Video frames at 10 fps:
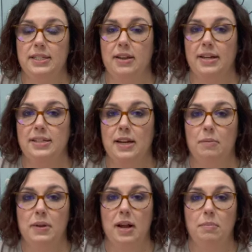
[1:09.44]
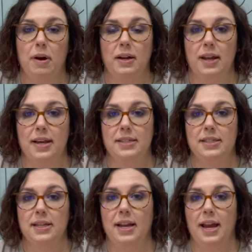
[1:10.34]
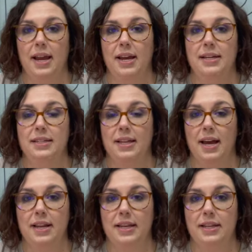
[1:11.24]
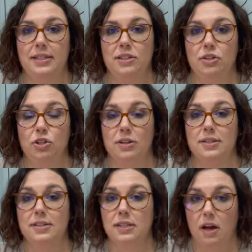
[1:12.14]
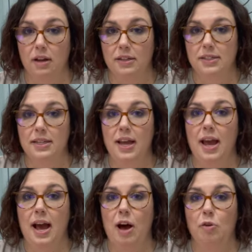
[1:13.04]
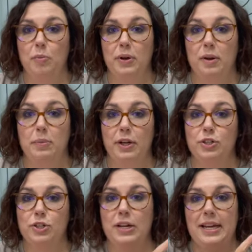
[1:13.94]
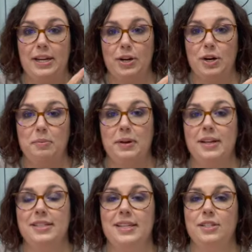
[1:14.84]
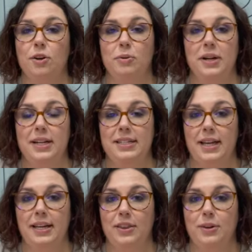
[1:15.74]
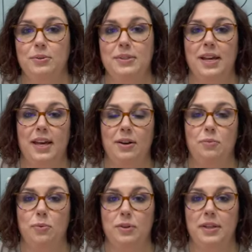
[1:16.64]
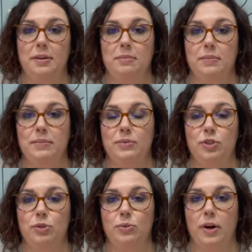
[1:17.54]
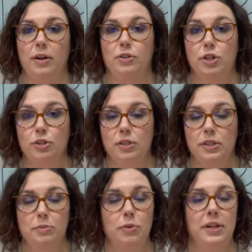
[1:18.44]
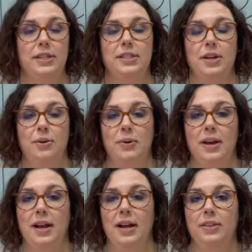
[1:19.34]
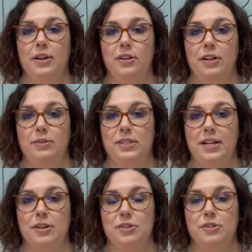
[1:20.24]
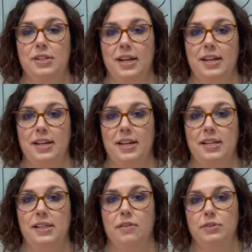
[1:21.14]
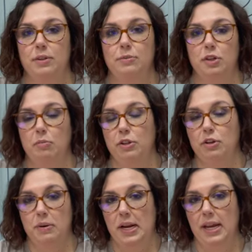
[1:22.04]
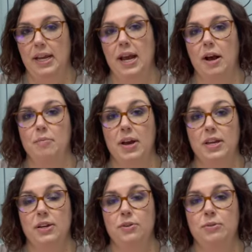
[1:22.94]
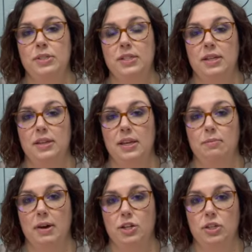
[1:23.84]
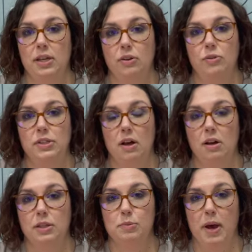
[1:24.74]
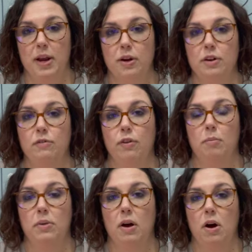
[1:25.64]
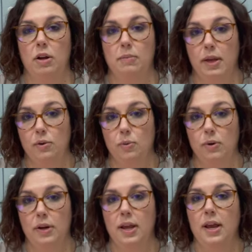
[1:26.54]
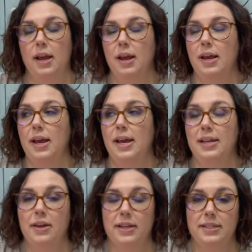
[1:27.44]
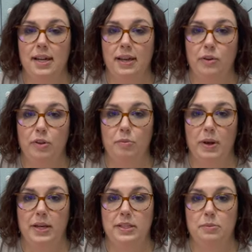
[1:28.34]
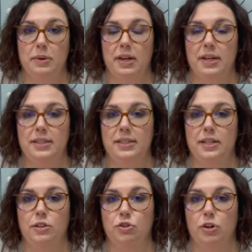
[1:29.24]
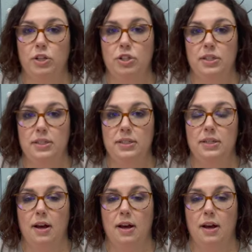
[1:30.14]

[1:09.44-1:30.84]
last time that I podcasted, and that is John's socks. I will put a picture here because he's already taken those and worn them to church this morning. So they're downstairs and he loves them so much already. I used the Magic Heel Socks pattern from Autumn Acorn. He likes that heel the best because it stretches